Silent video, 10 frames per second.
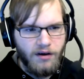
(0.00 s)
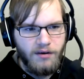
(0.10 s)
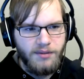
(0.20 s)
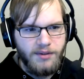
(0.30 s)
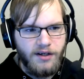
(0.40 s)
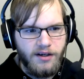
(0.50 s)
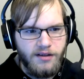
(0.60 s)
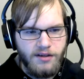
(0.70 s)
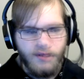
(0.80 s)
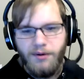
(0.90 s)

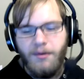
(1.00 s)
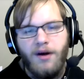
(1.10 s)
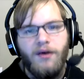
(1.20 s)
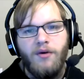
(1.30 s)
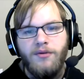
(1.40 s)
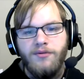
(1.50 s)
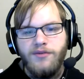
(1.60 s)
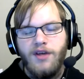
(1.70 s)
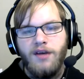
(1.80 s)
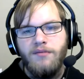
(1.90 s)
Because I would have bought all
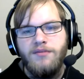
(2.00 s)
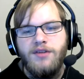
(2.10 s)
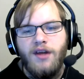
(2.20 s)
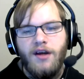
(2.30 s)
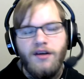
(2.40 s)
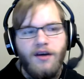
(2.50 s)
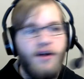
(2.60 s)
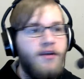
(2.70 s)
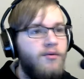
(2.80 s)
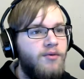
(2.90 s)
those games that
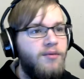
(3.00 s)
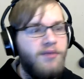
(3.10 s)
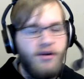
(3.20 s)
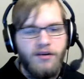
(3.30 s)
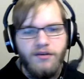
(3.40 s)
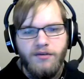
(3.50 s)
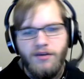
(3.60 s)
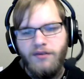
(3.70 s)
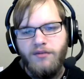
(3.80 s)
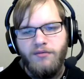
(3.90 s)
I own up there
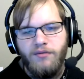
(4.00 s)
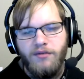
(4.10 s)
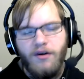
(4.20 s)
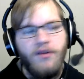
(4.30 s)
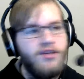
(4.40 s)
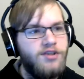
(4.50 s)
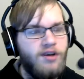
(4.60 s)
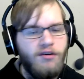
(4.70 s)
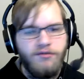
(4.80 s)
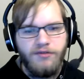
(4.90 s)
on the
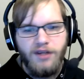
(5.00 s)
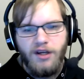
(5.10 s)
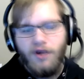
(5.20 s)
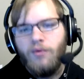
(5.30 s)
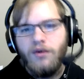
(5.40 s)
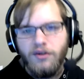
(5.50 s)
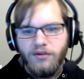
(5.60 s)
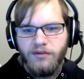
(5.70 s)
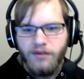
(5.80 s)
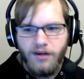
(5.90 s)
shelf.
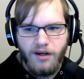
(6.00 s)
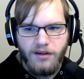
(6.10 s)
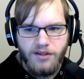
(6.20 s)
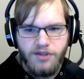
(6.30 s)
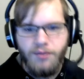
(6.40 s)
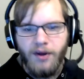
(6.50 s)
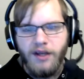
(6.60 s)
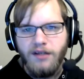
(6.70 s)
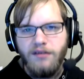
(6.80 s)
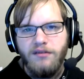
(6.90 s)
Well,
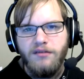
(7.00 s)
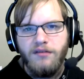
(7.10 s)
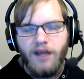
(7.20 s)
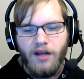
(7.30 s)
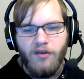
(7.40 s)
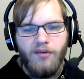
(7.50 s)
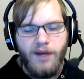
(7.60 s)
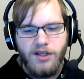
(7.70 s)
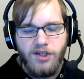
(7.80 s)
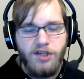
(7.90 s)
despite Halo the
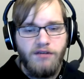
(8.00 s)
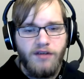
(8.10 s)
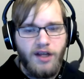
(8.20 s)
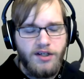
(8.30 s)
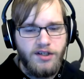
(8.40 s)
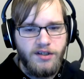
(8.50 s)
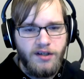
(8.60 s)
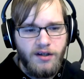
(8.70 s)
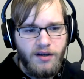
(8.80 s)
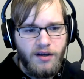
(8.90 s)
Master Chief Collection,
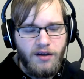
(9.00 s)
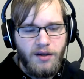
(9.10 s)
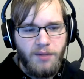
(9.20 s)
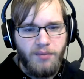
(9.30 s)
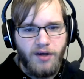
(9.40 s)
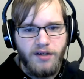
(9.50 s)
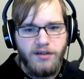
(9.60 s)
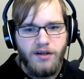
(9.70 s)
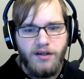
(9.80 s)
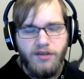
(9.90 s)
but
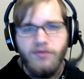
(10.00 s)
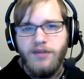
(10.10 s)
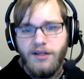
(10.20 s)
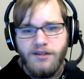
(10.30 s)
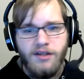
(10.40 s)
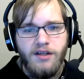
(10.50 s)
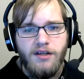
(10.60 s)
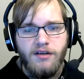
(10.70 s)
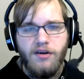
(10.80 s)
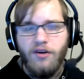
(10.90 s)

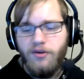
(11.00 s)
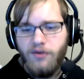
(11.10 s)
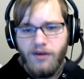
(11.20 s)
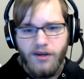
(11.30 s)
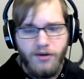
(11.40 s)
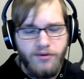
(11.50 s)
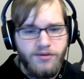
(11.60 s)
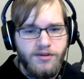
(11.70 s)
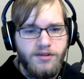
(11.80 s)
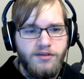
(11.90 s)
Destiny, Call of Duty
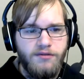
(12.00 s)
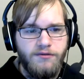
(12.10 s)
Ghosts,